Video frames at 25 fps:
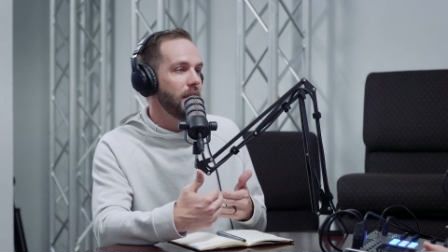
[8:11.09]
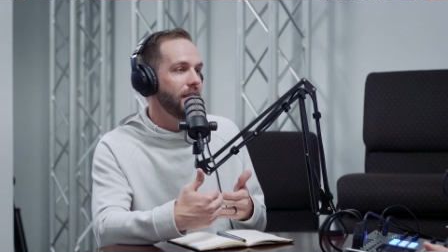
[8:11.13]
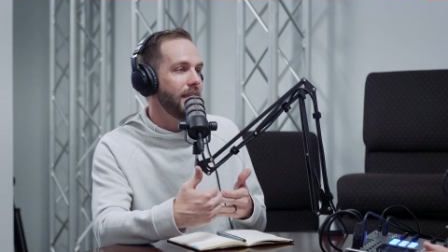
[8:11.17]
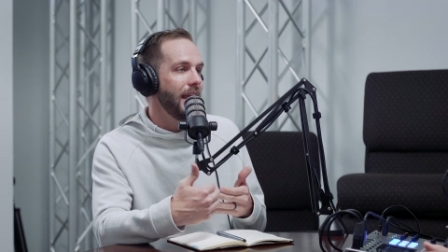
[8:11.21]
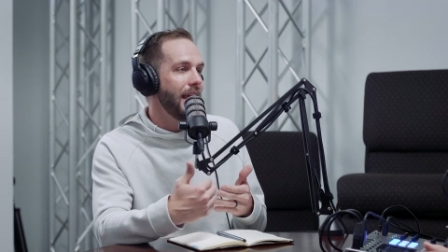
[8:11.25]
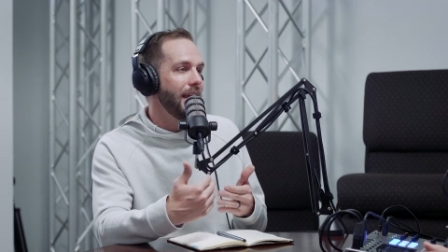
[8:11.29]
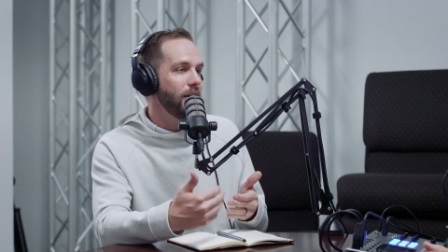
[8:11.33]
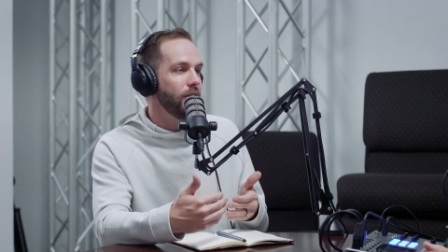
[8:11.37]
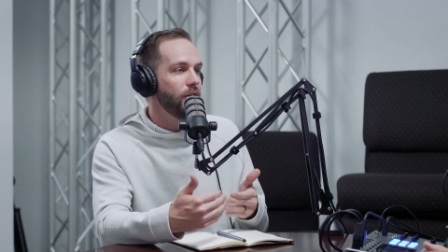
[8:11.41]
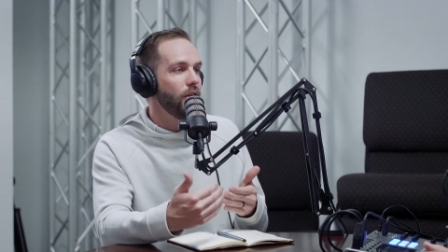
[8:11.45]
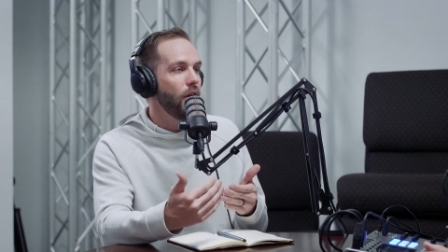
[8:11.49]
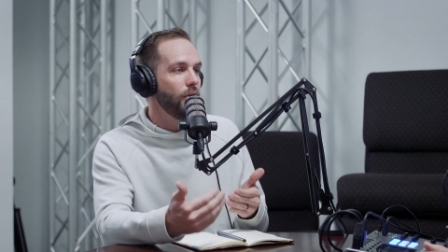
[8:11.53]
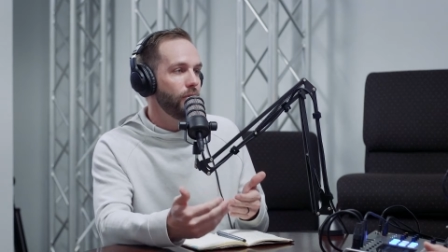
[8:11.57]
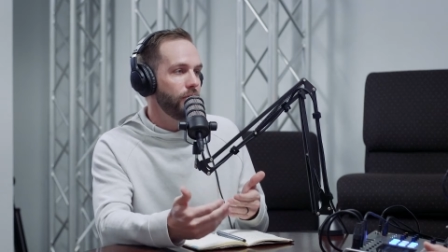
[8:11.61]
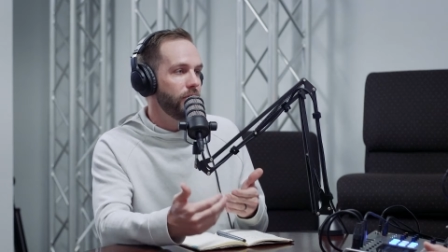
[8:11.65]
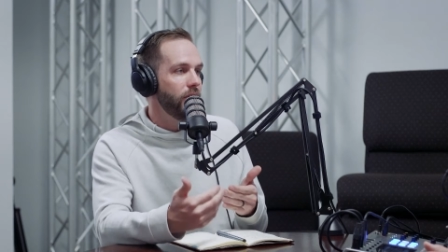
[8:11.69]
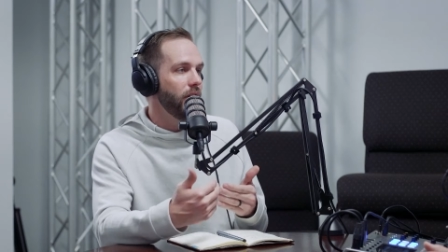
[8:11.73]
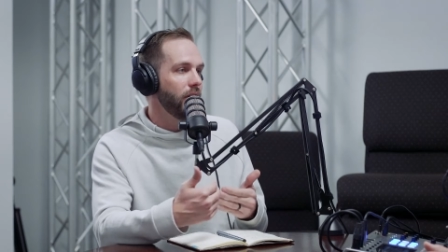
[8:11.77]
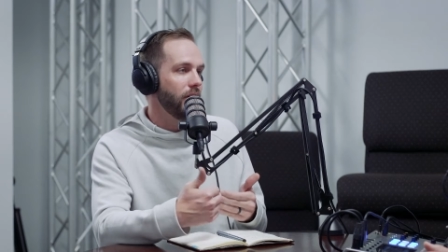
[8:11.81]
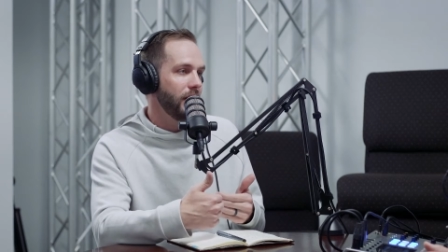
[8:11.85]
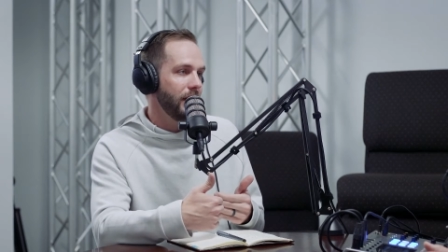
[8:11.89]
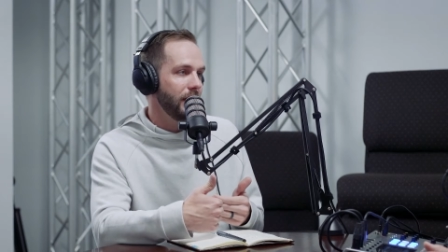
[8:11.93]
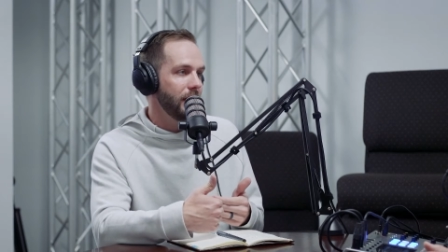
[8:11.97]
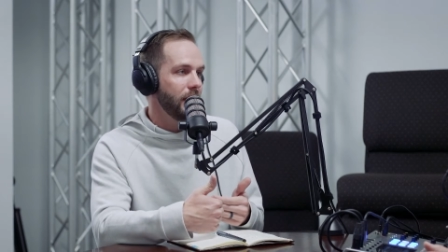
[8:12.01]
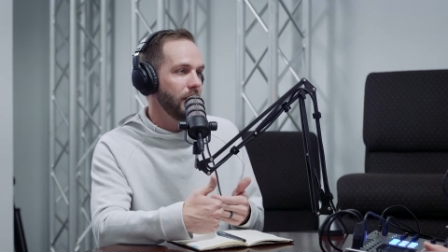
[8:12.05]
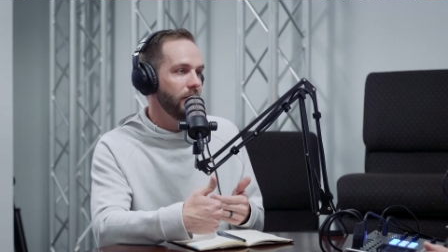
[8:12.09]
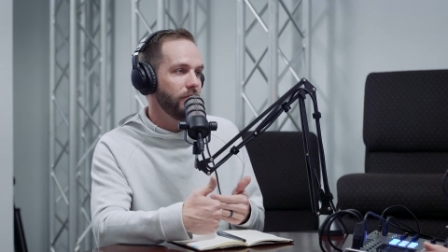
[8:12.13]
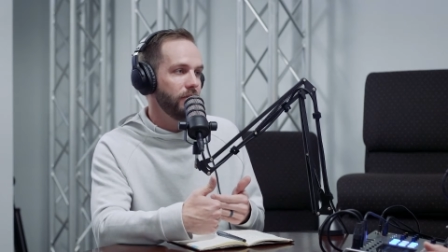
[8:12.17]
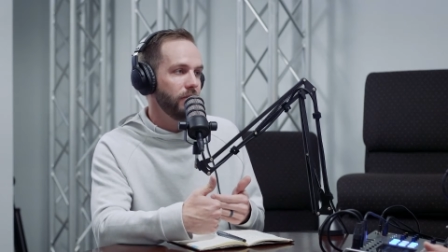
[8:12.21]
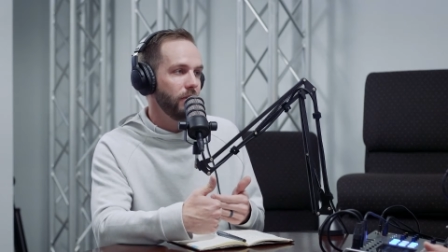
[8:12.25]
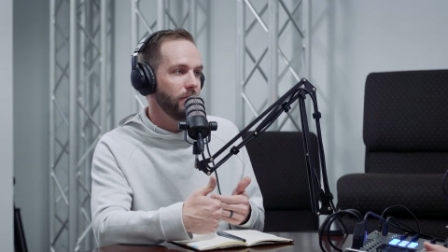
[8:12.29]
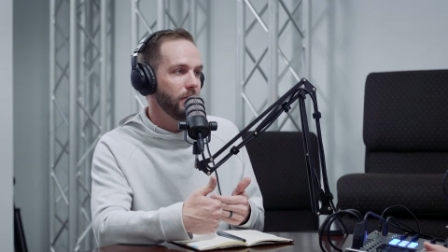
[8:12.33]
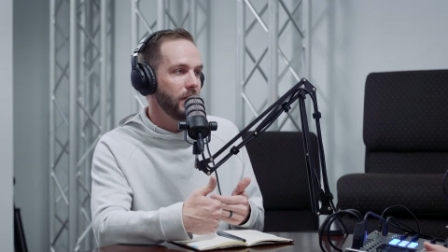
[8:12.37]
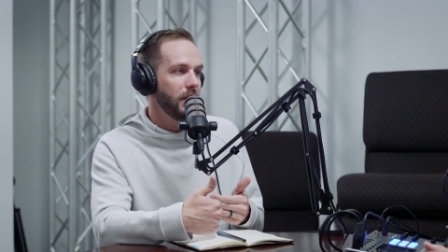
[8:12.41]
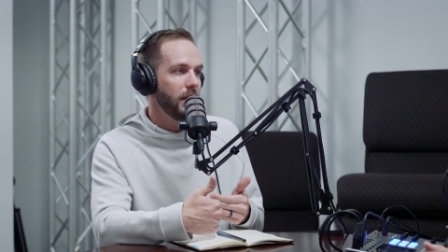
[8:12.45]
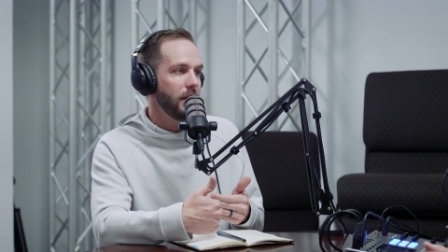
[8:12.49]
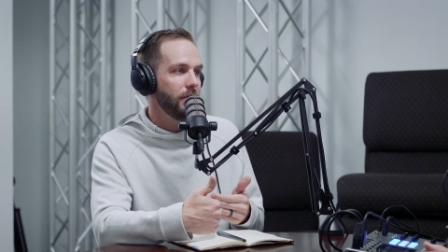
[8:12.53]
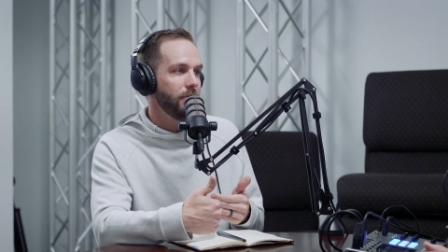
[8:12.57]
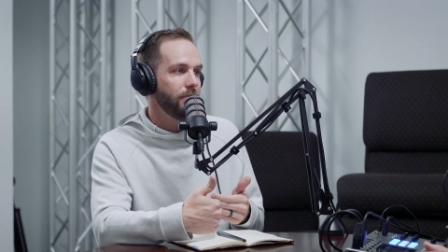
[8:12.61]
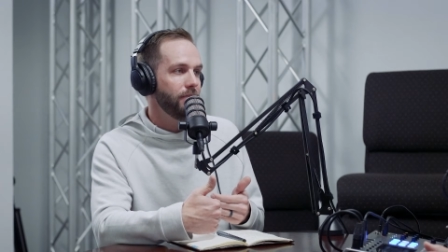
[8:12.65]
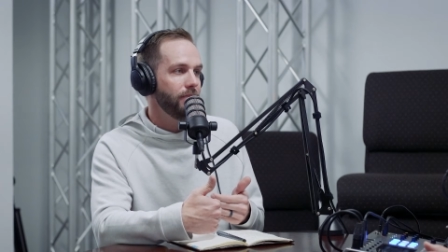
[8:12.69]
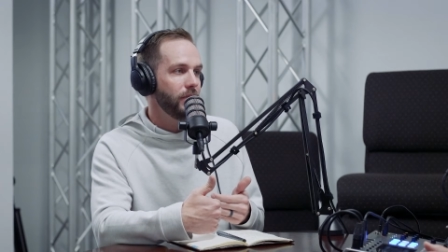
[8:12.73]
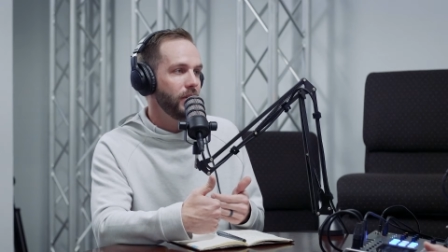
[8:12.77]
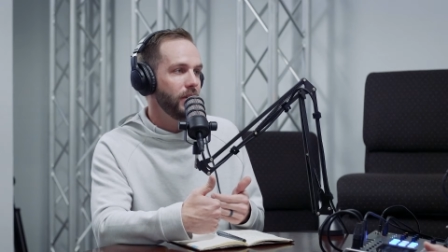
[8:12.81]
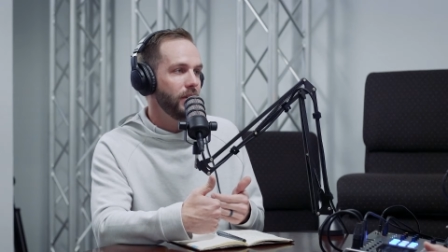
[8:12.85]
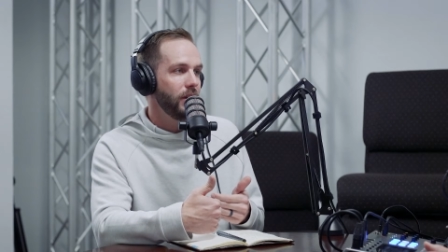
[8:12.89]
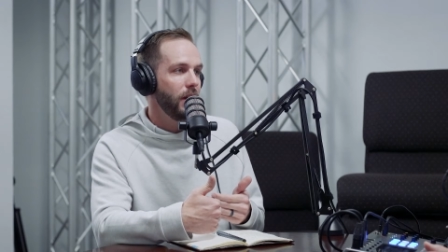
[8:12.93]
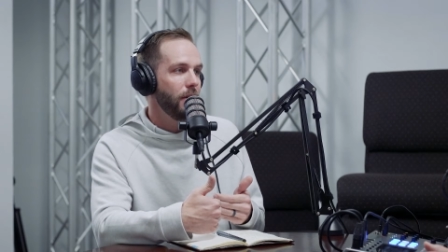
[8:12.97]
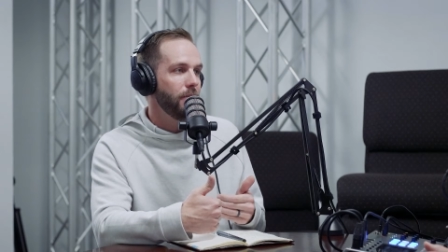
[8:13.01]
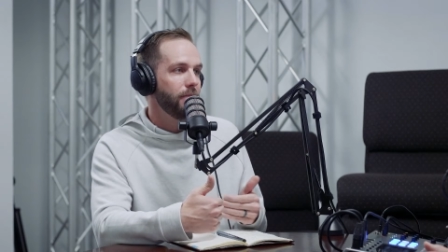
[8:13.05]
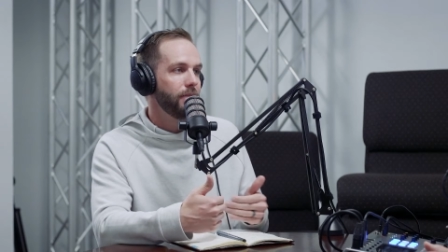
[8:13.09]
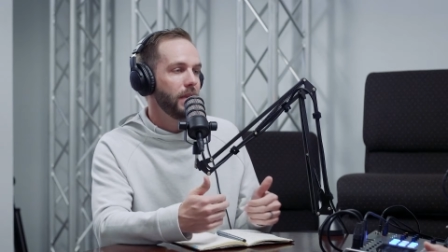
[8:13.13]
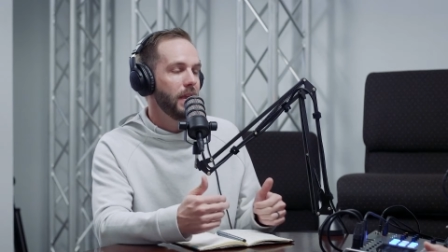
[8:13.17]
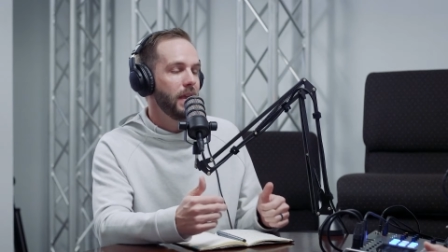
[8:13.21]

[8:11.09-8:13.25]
they know they're going to get from me, you know,